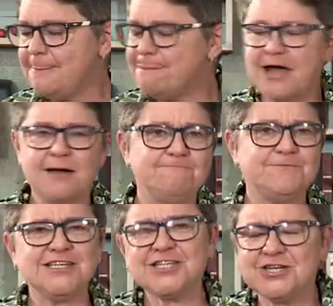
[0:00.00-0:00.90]
Um,
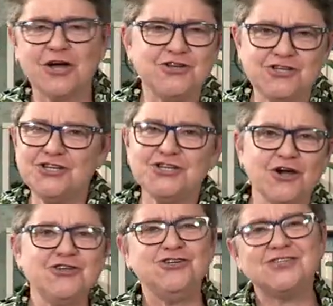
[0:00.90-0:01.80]
just don't,
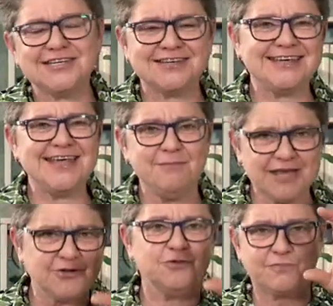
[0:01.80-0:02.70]
don't use
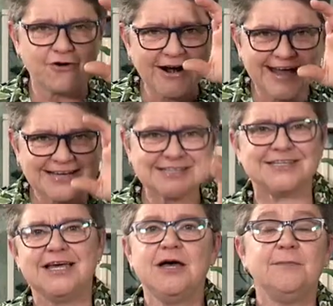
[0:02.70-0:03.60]
chemical products,
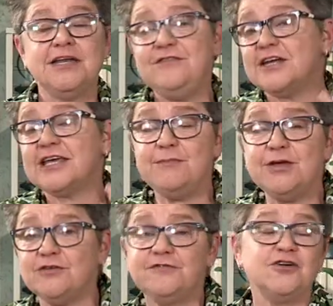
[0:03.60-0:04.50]
but even a
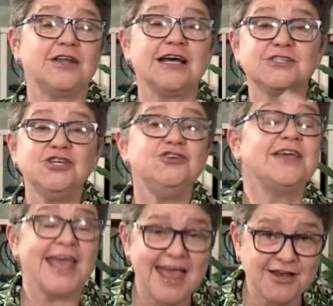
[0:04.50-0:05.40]
chemical fertilizer you
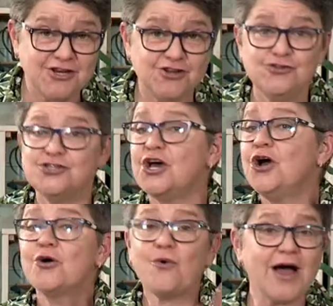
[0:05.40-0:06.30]
can use
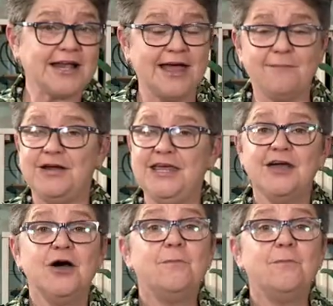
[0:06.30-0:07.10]
quite happily.